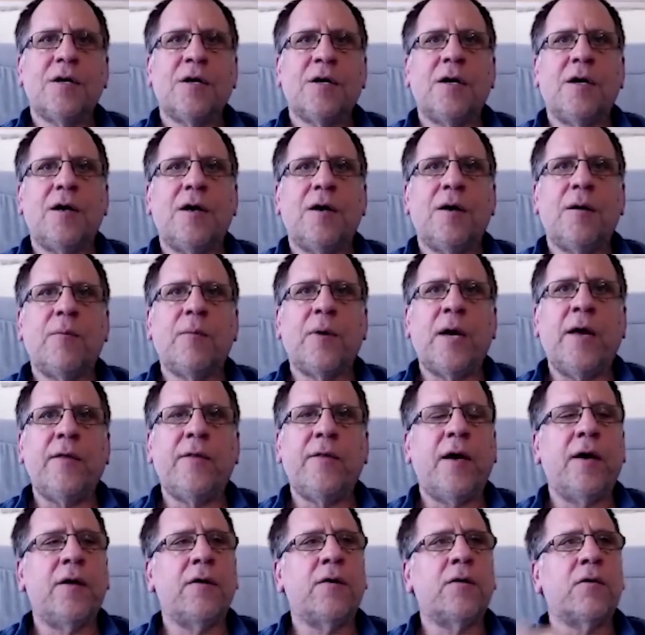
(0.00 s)
Um, and
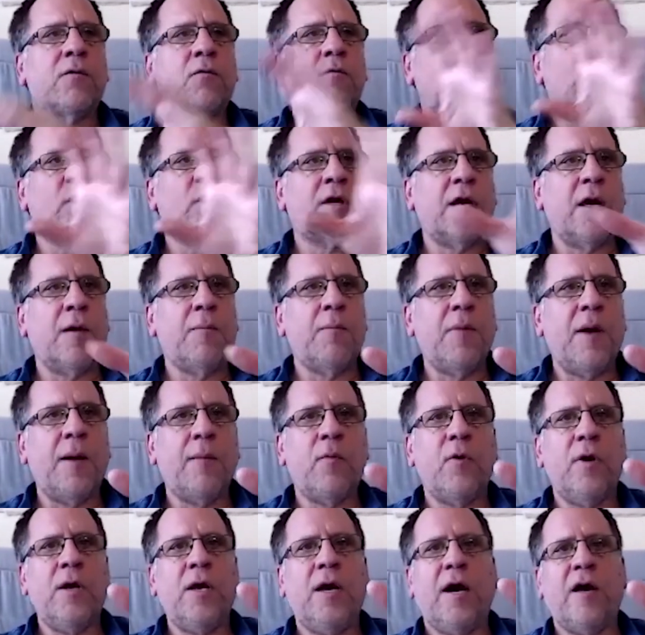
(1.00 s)
then working
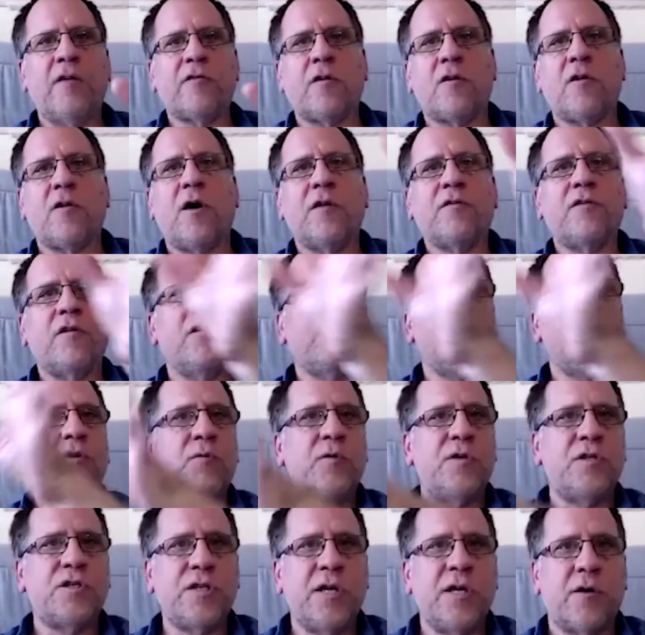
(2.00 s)
memory has a lot to do
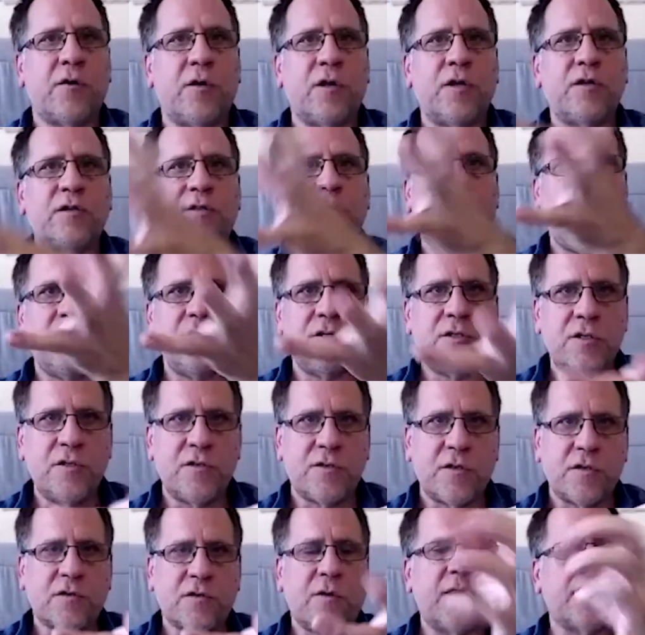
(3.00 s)
with general
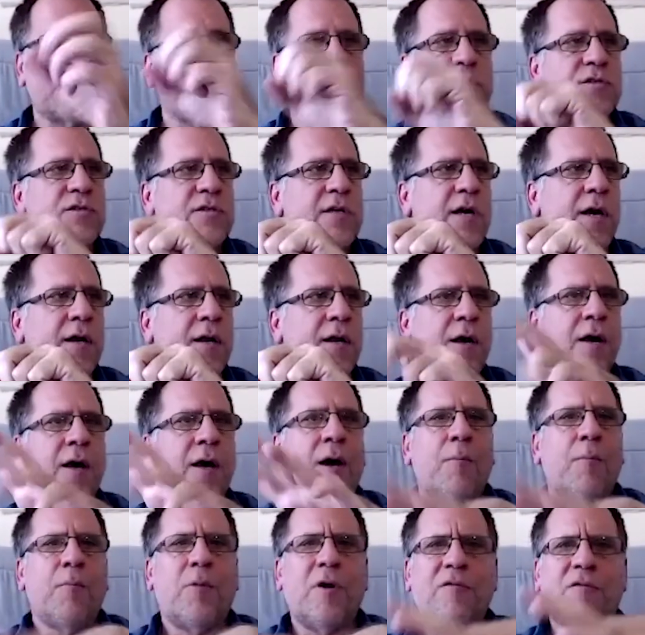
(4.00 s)
intelligence, as Gregg just said.
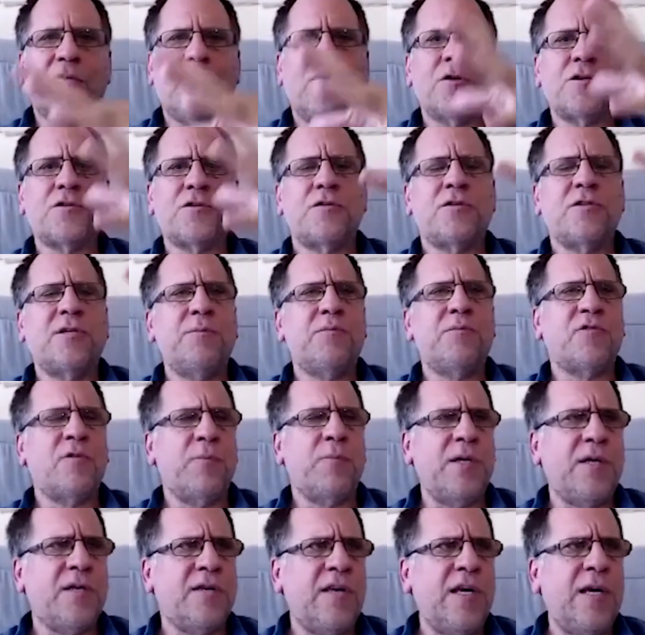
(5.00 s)
But of course, there seems to
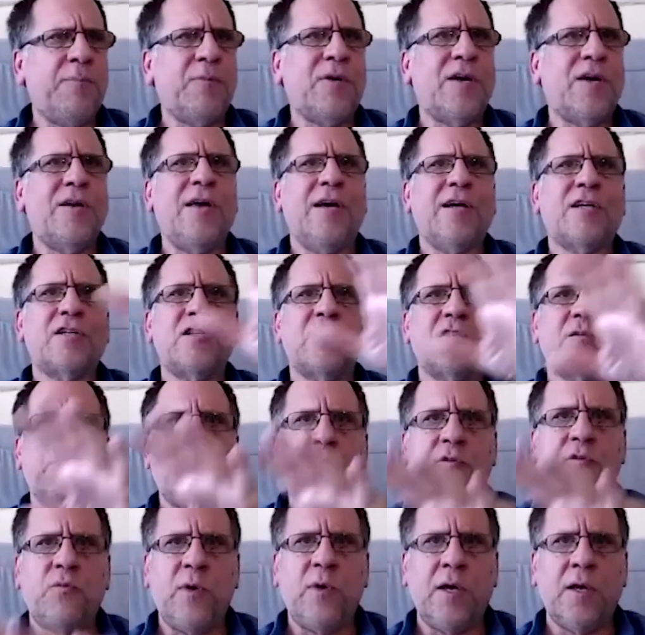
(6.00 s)
be deep connections
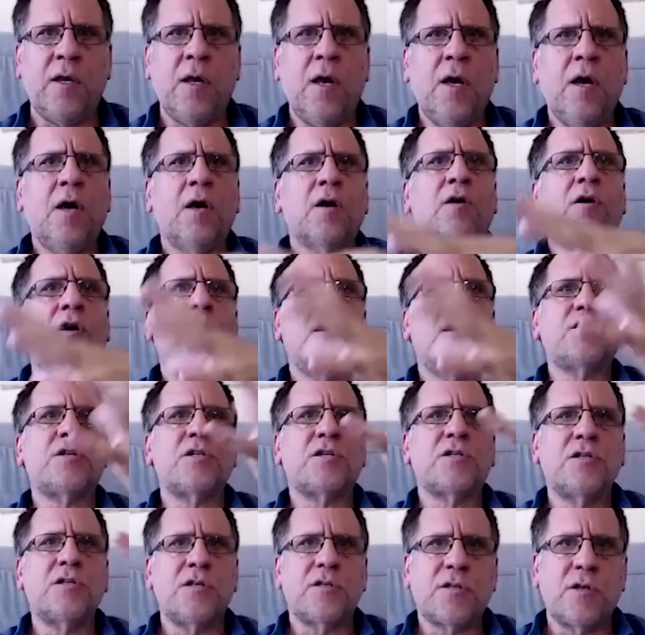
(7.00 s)
between
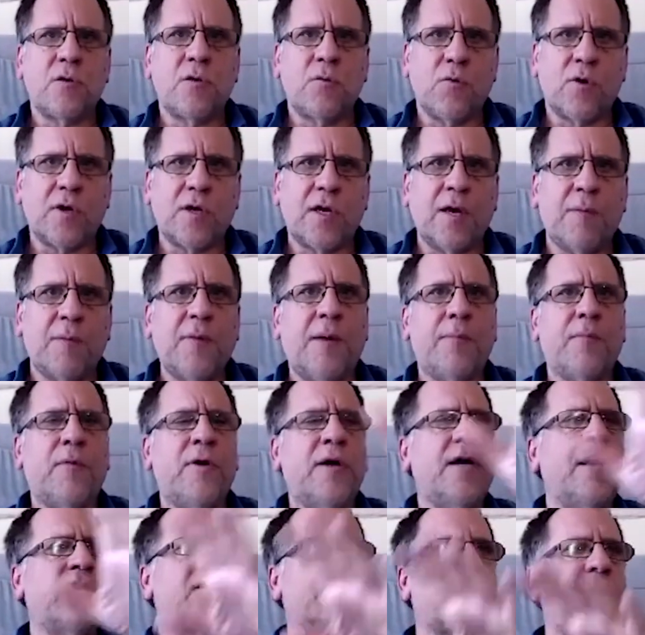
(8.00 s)
consciousness and working
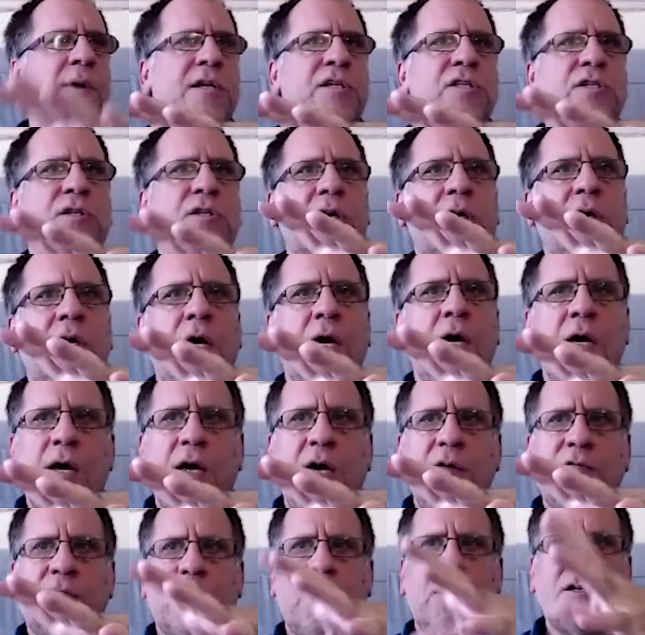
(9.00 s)
memory, especially
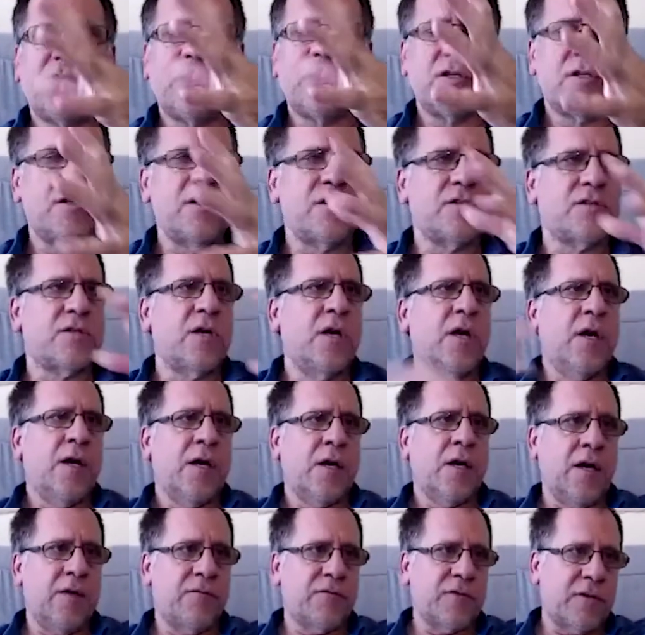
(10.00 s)
if consciousness
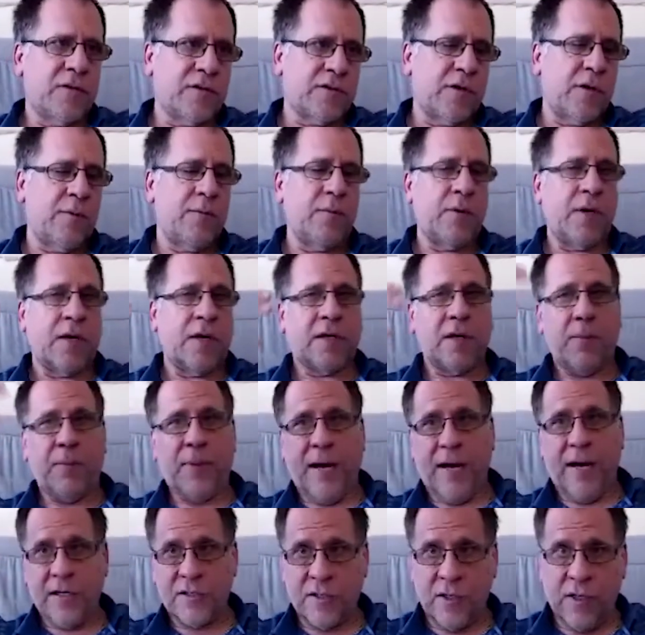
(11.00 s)
gives us some
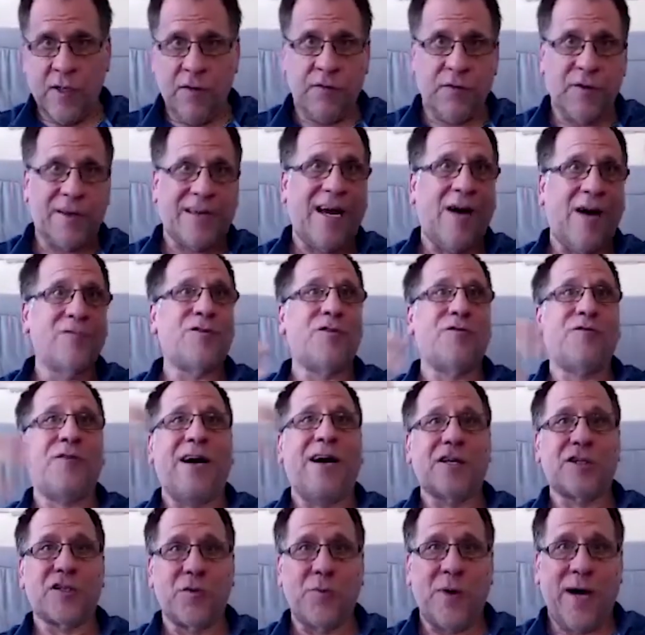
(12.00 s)
capacity for
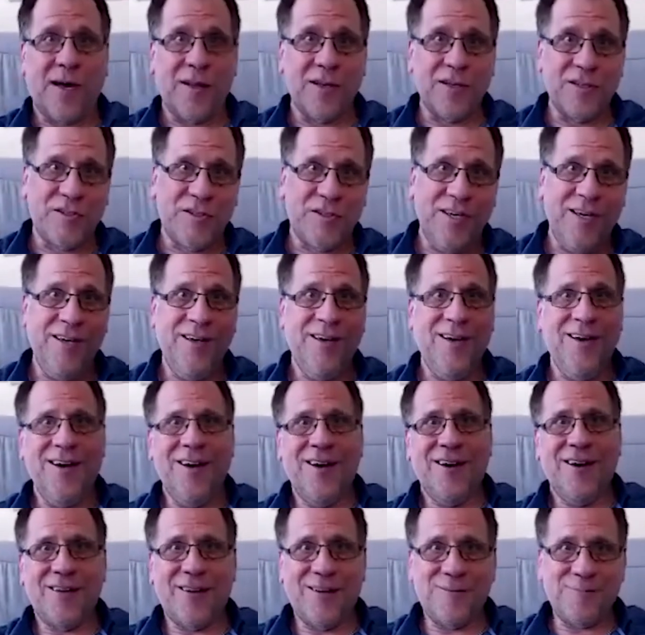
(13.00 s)
counterfactuality,
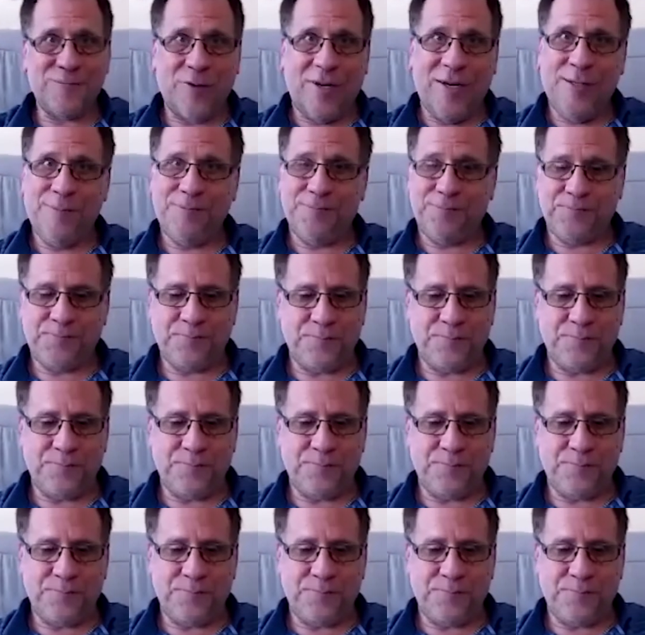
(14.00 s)
but right,